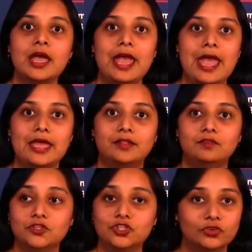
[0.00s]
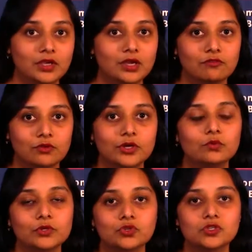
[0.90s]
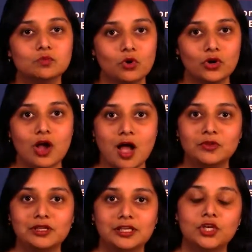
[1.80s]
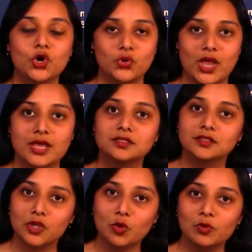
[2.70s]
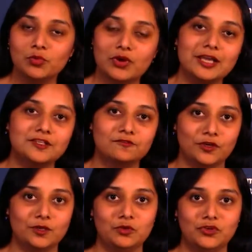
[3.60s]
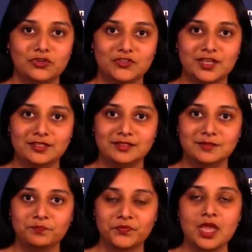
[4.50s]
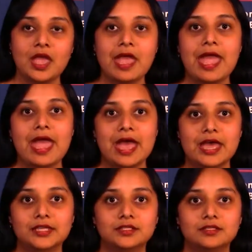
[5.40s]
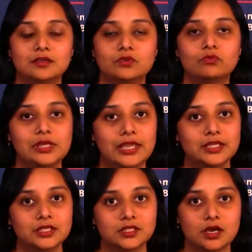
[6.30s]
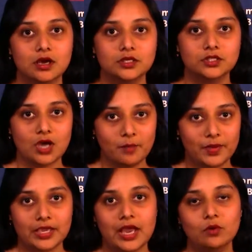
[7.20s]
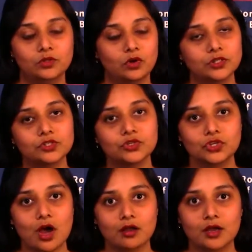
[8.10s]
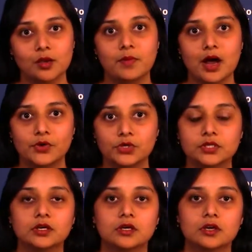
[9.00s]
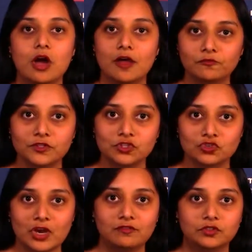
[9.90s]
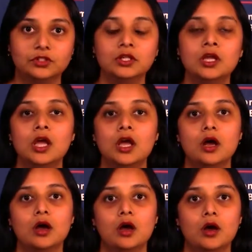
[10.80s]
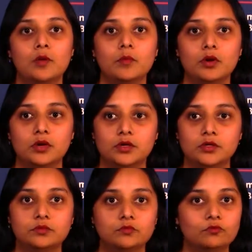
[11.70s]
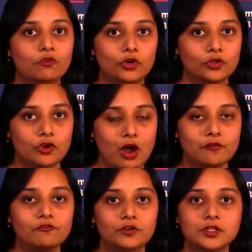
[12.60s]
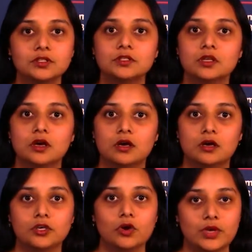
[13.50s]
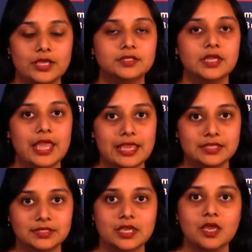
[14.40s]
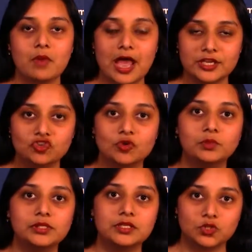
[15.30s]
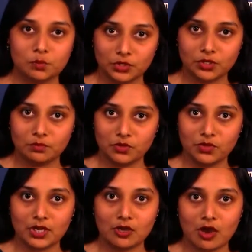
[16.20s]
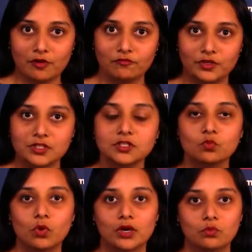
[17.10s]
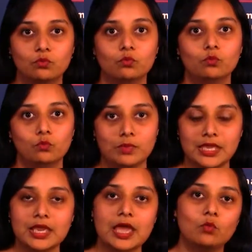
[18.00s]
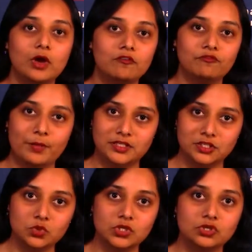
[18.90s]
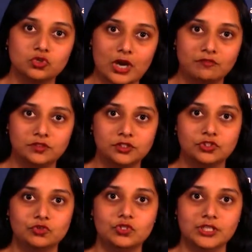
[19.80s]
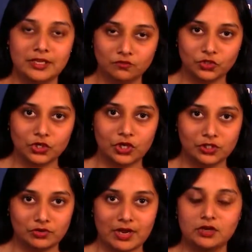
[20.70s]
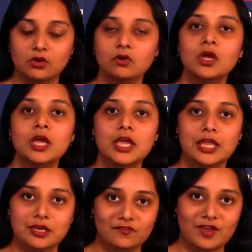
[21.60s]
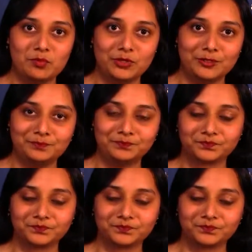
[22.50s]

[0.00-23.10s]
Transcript: and the Turing Award, which is more commonly known as the Nobel Prize for Computer Science. As a related topic, I will also talk about conference travel for the conference known as the ACM IEEE Supercomputing Conference, where me and one of my students traveled to Denver, Colorado in November.